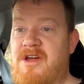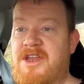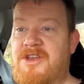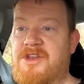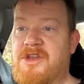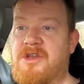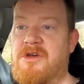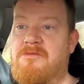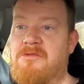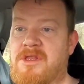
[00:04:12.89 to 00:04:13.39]
I
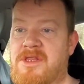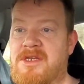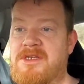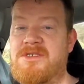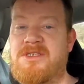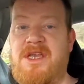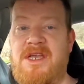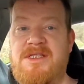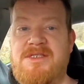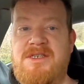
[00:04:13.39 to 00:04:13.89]
don't know what
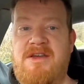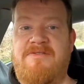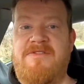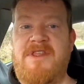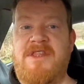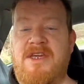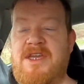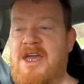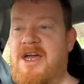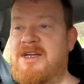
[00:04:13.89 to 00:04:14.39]
these kids have in
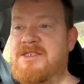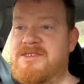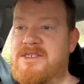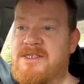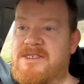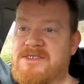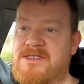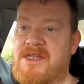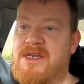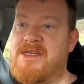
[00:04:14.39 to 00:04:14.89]
the cars
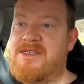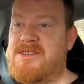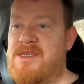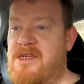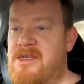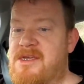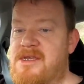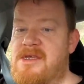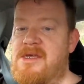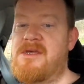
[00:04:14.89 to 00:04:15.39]
these days.
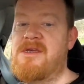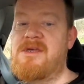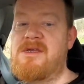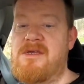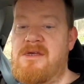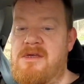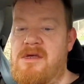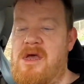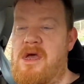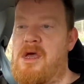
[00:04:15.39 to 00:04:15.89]

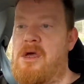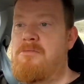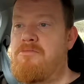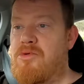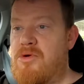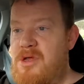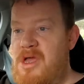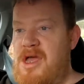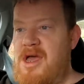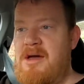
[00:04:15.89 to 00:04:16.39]

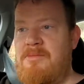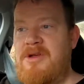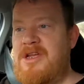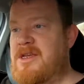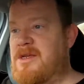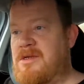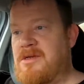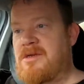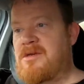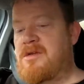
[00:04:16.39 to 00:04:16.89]
But yeah, I
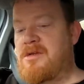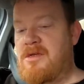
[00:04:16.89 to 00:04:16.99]
mean,